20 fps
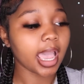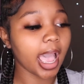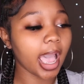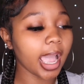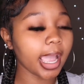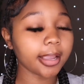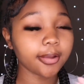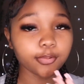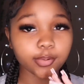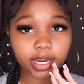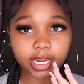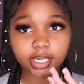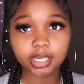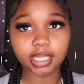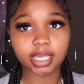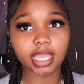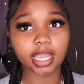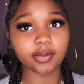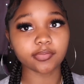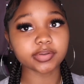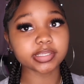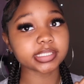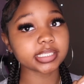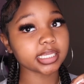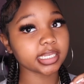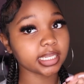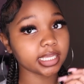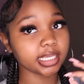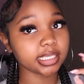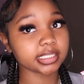i rarely ever
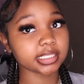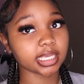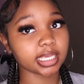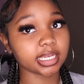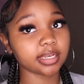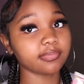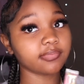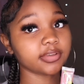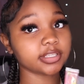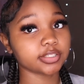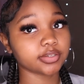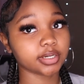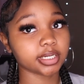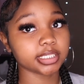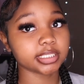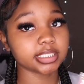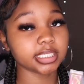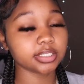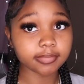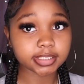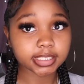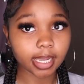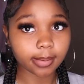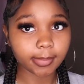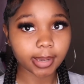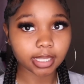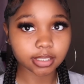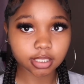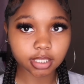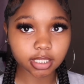see these in victoria's secret every
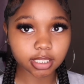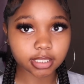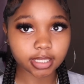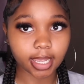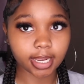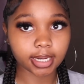time i look